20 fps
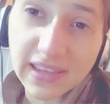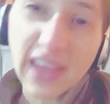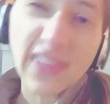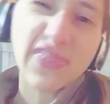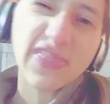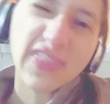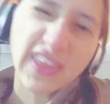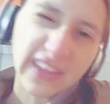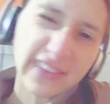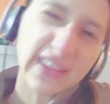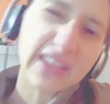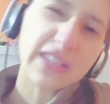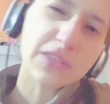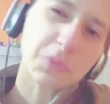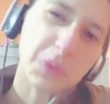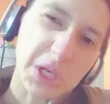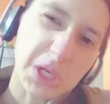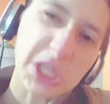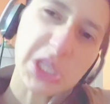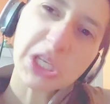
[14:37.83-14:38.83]
I think that's
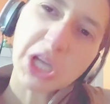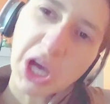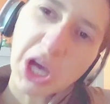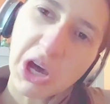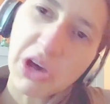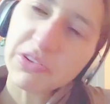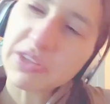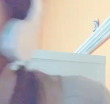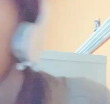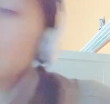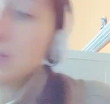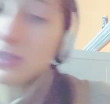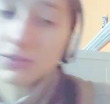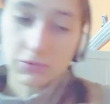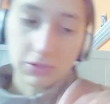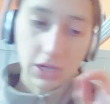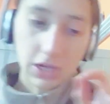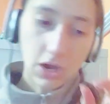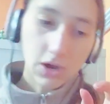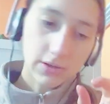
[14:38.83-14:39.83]
what it's called. Every little
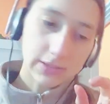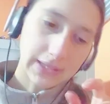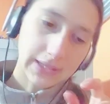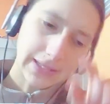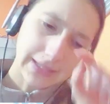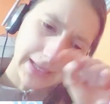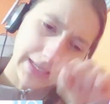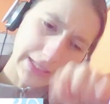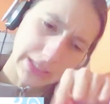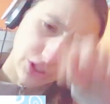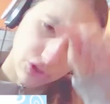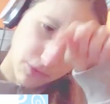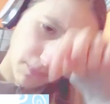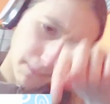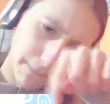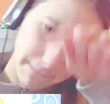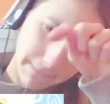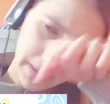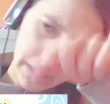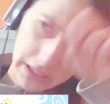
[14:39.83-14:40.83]
cart, a nice little
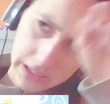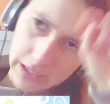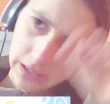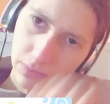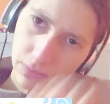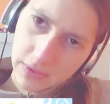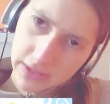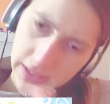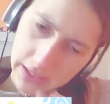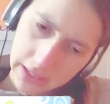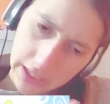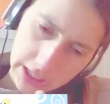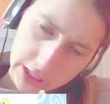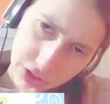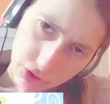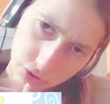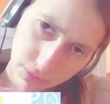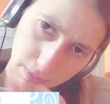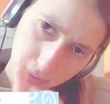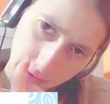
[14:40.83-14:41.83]
bunny with a nice
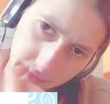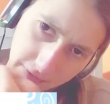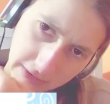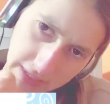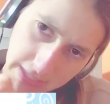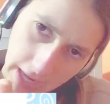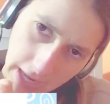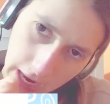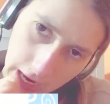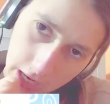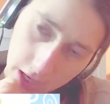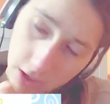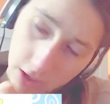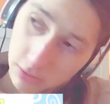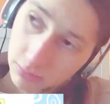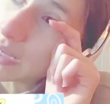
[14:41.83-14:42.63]
little puffy tail.